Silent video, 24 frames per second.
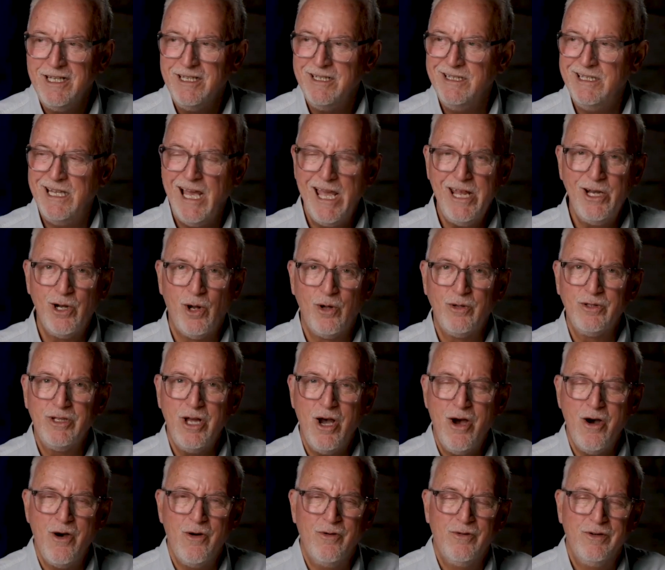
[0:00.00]
They don't
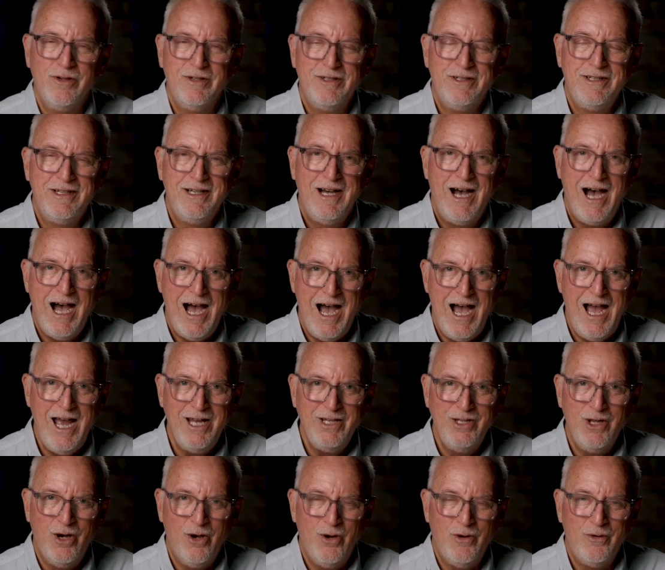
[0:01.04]
know. I
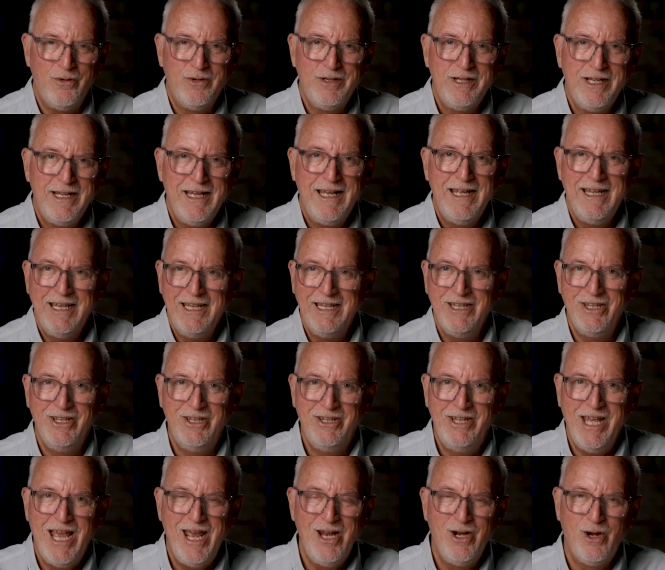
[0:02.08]
know.
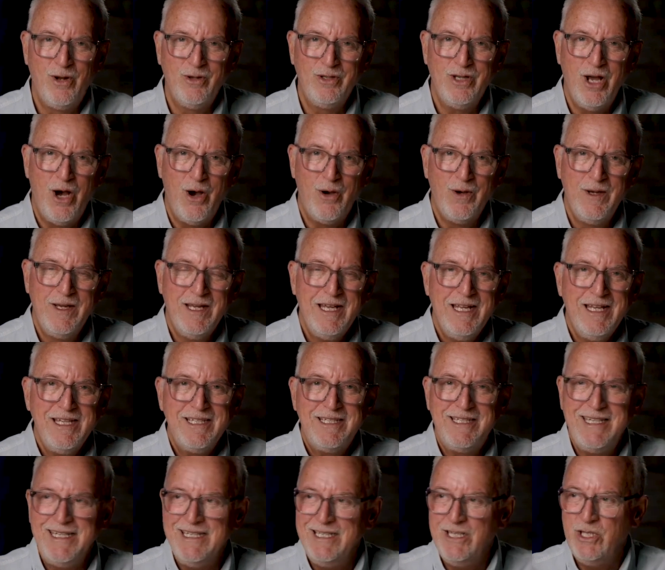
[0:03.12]
They don't know.
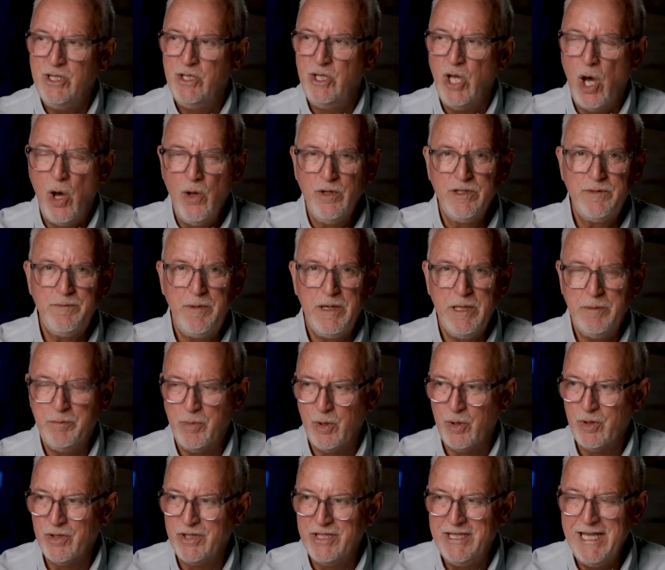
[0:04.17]
See, those
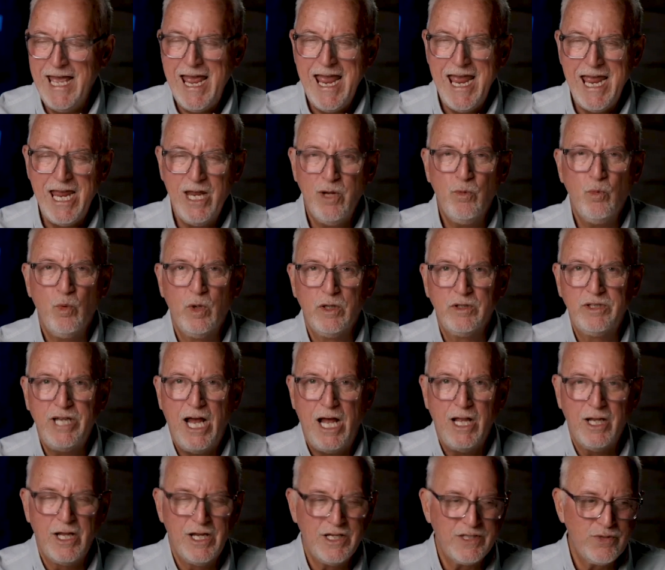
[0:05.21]
people, they will
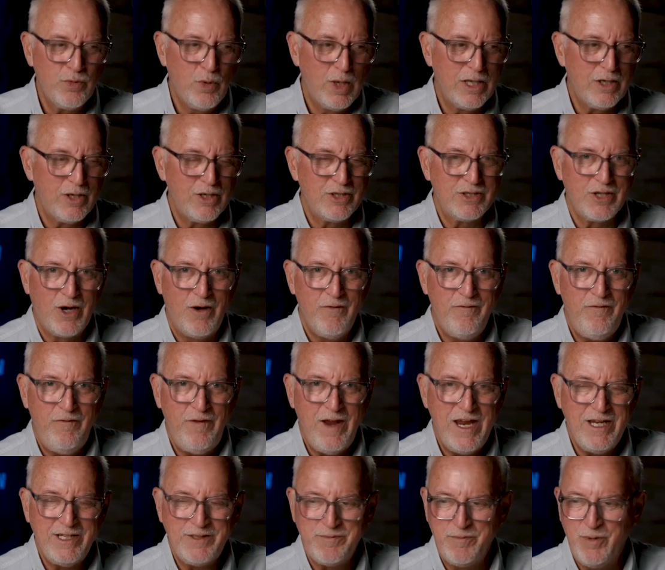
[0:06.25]
tell us whether it's on
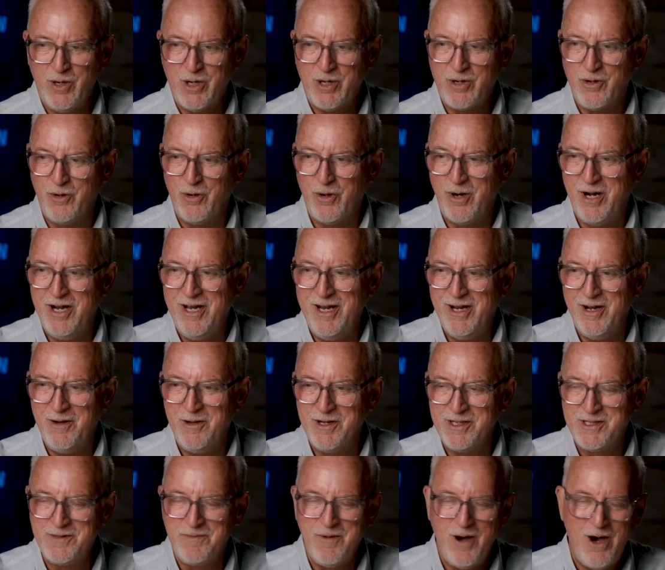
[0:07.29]
Facebook or in
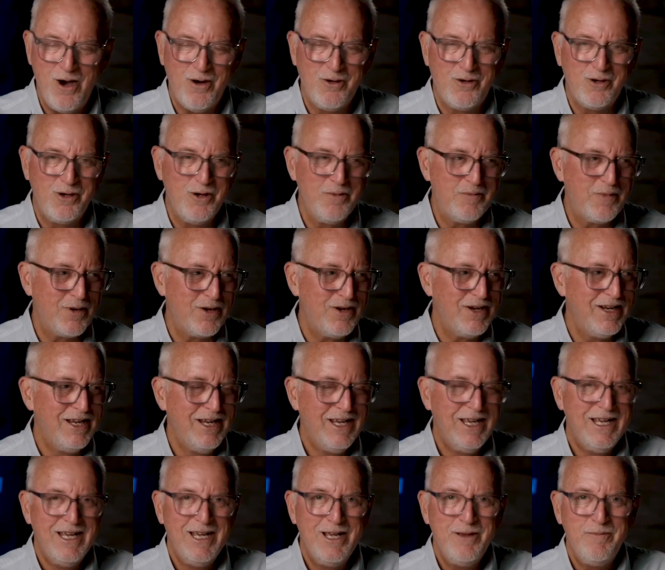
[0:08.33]
a small group or a
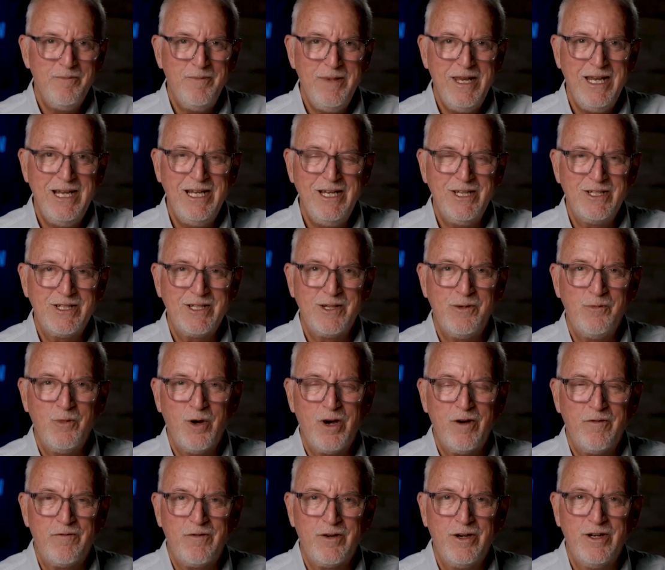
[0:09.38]
meeting
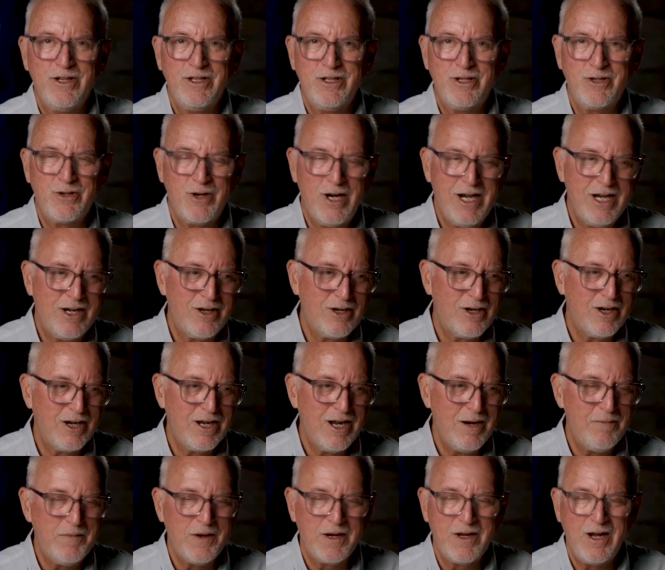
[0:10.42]
somewhere for a drink or a
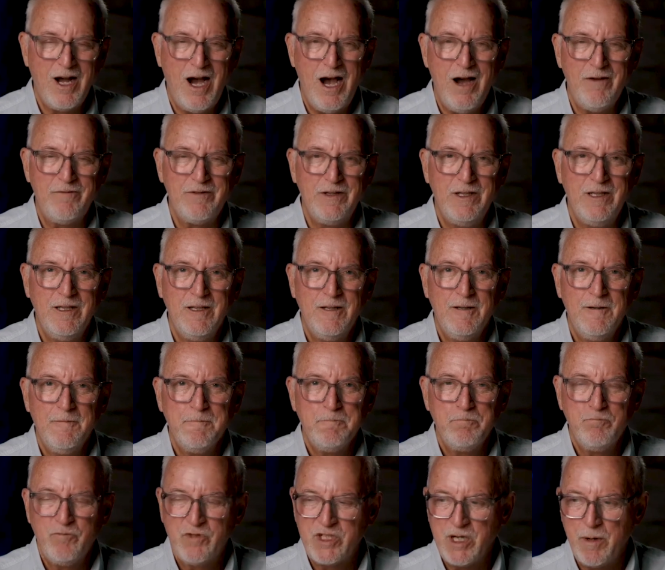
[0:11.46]
cup of coffee.
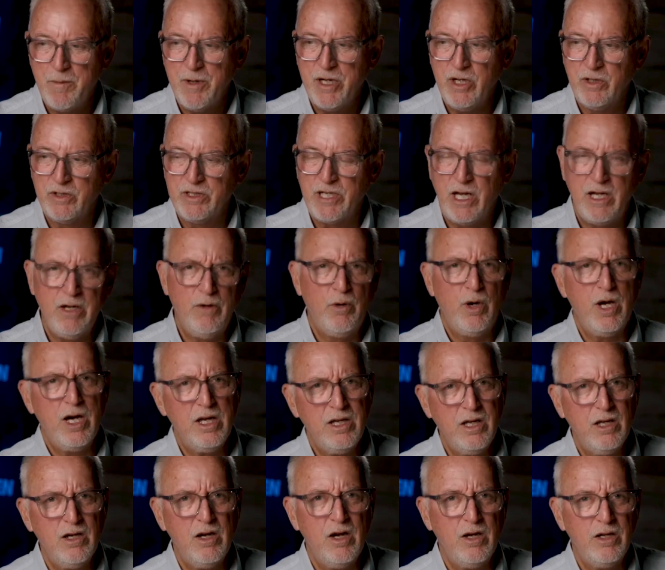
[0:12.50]
Somebody will tell you, well,
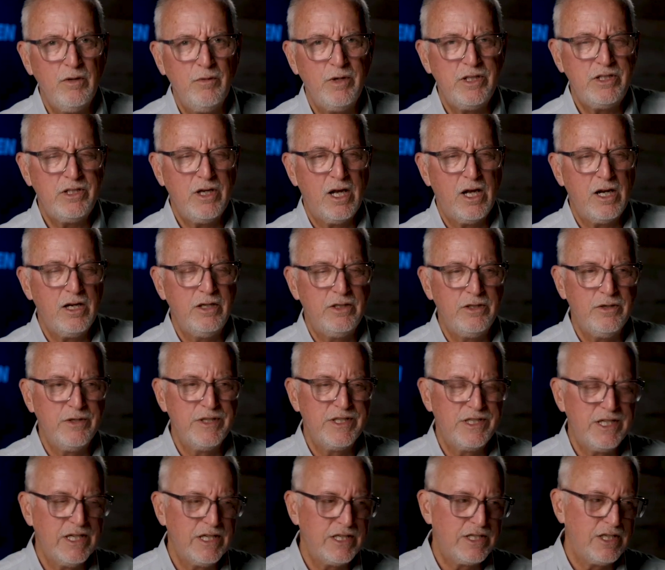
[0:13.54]
you know, what you ought to do
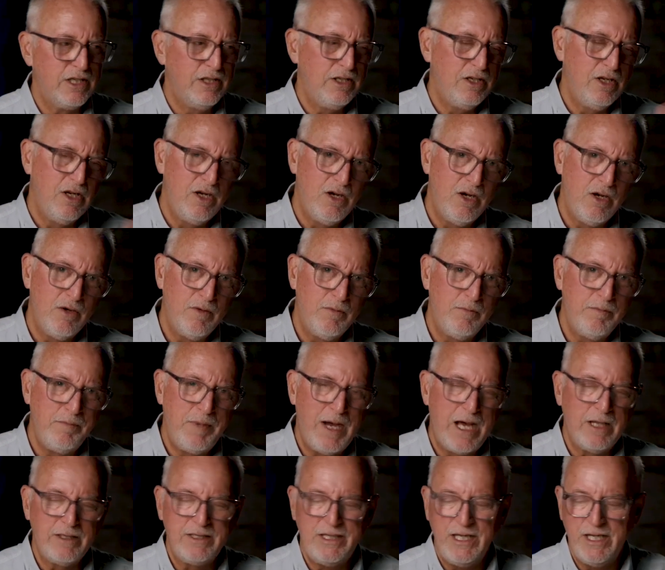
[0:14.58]
is this, and you know
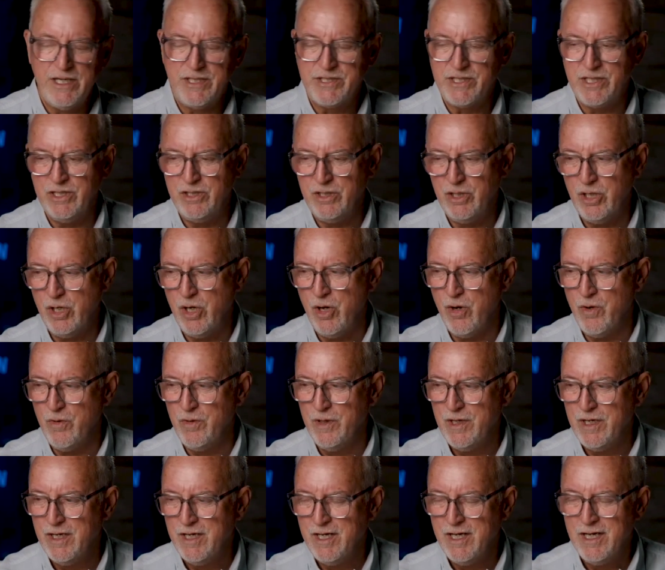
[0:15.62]
about this, and you know,
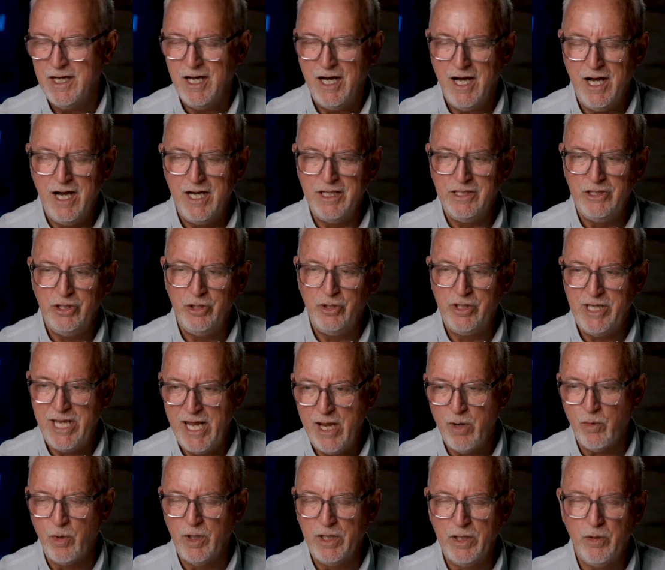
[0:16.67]
uh, you
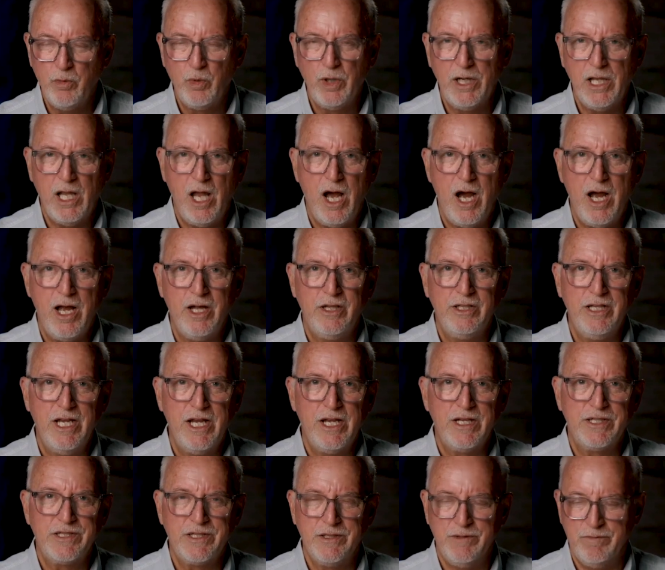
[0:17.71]
can't really rely on
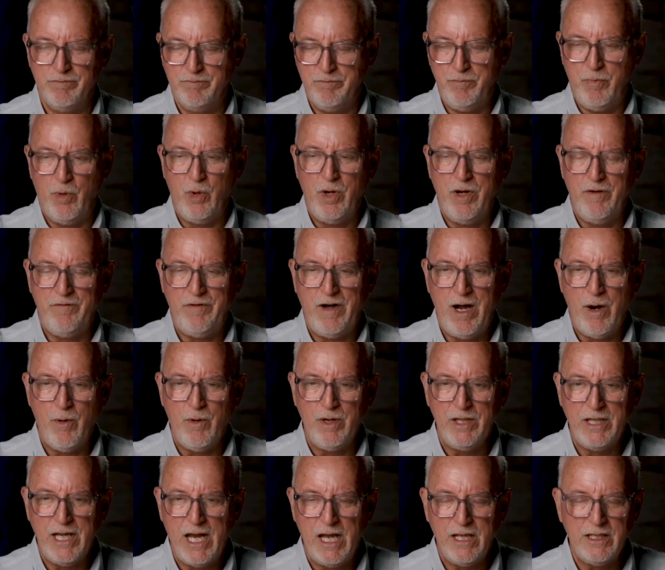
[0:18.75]
this. And boy, if I
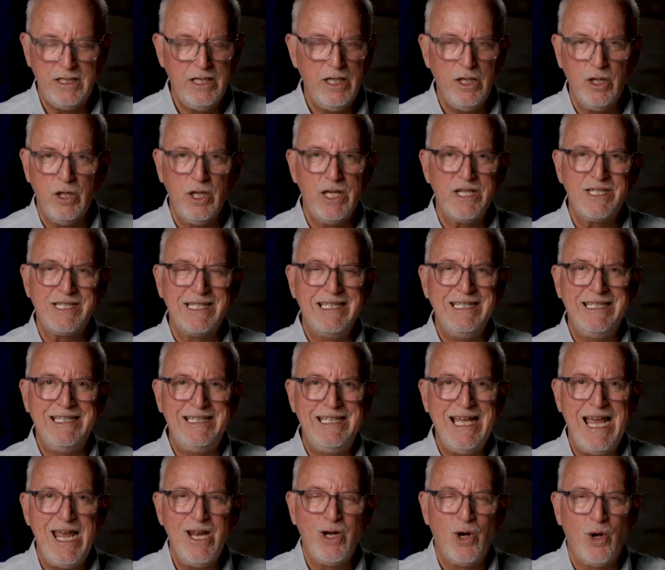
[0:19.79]
were that, you know, listen,
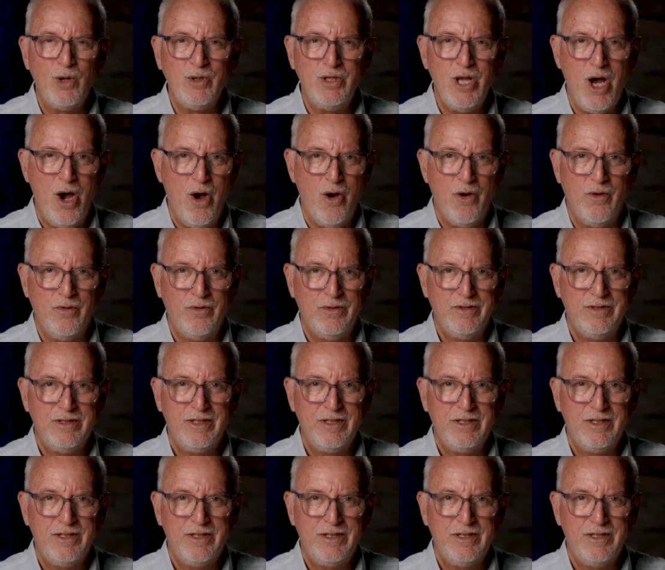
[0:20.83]
they don't know.